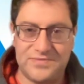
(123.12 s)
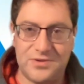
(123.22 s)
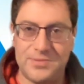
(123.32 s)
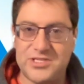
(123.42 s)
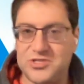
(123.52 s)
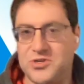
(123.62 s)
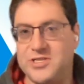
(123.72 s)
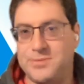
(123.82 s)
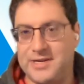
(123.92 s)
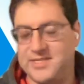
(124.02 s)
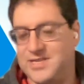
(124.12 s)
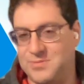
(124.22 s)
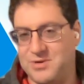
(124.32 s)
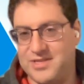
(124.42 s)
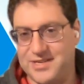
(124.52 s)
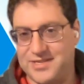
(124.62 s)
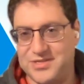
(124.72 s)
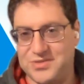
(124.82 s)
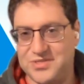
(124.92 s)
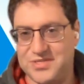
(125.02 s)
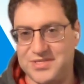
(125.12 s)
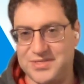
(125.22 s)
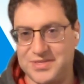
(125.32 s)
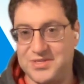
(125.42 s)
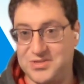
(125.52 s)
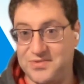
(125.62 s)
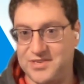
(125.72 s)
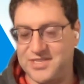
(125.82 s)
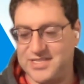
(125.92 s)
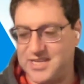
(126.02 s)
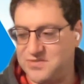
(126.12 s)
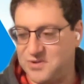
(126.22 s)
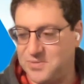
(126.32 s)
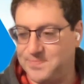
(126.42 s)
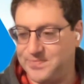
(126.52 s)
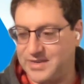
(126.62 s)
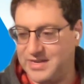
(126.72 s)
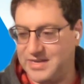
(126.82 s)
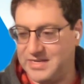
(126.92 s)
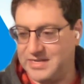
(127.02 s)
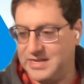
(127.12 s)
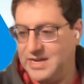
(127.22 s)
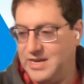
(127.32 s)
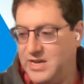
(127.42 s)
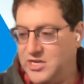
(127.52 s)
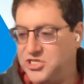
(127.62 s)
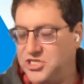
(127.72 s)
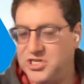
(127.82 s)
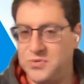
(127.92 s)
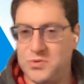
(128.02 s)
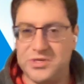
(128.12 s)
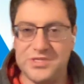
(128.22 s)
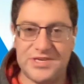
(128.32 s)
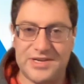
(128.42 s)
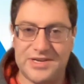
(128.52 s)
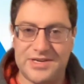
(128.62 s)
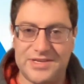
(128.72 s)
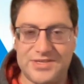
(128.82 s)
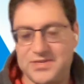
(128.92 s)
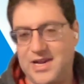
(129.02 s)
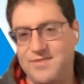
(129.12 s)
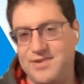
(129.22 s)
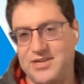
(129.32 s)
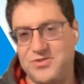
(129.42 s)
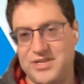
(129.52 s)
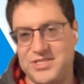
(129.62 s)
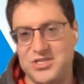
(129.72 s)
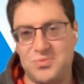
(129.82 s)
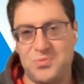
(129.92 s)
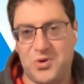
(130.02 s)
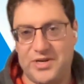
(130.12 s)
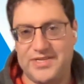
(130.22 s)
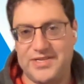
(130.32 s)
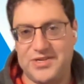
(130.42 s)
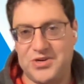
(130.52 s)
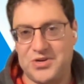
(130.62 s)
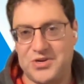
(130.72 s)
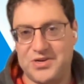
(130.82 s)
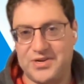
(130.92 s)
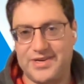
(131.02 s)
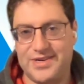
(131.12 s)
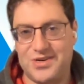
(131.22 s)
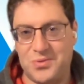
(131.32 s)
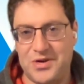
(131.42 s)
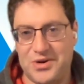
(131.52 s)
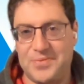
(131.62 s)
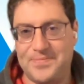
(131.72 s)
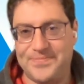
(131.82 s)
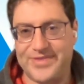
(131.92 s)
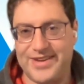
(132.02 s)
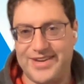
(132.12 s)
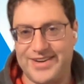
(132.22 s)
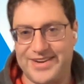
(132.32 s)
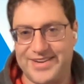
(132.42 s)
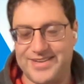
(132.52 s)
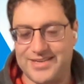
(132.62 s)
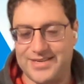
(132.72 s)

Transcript: very much enjoyed spending time with, and she was she was very successful, and she was uh, she's kind of at a transition point in her career because